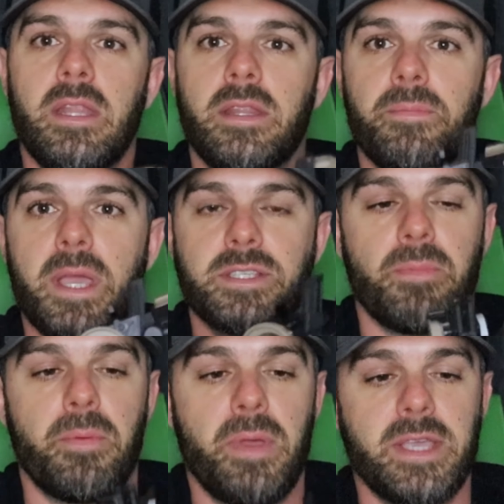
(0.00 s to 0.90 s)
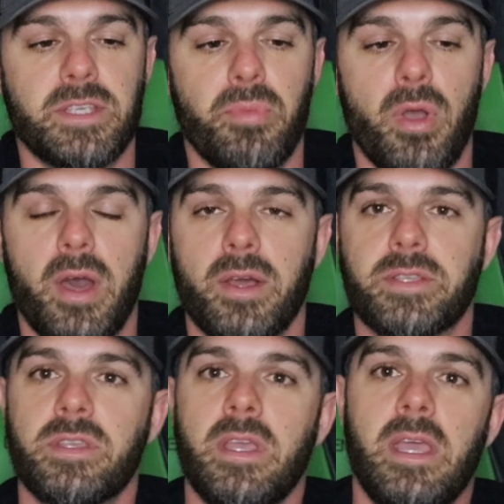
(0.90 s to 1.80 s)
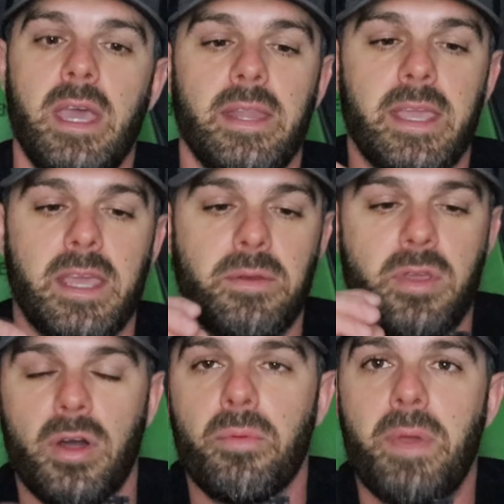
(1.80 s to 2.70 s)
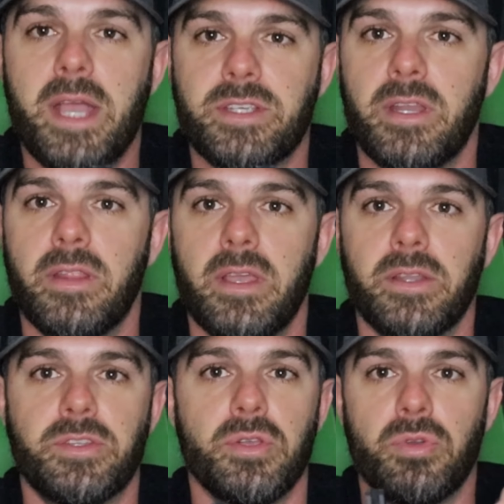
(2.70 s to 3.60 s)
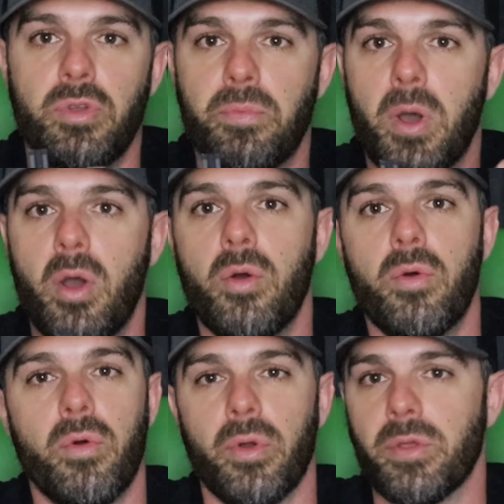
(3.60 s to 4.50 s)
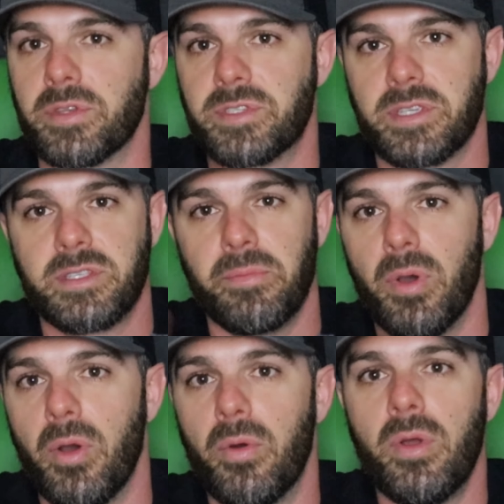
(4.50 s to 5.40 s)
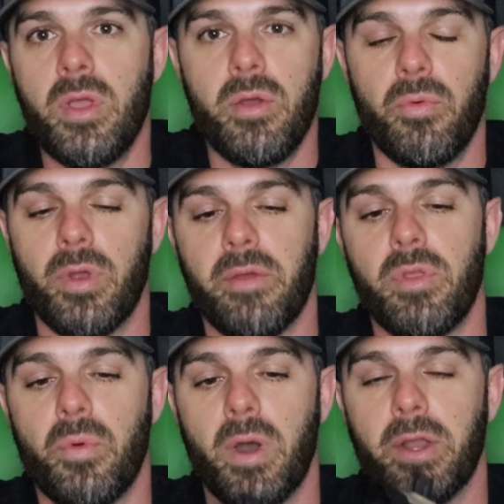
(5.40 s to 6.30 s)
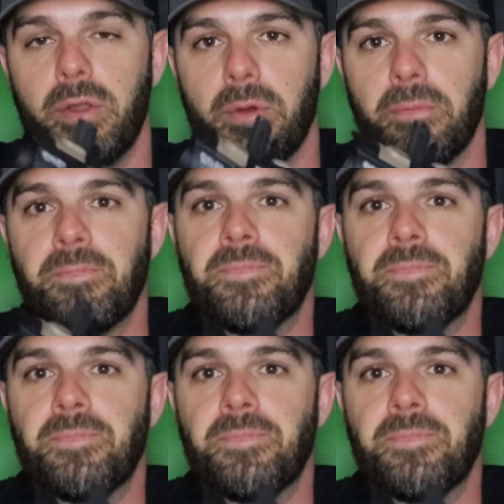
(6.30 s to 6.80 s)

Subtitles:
They make some amazing products, and they can color match anything to your new bow or your existing bow, whatever you want to do.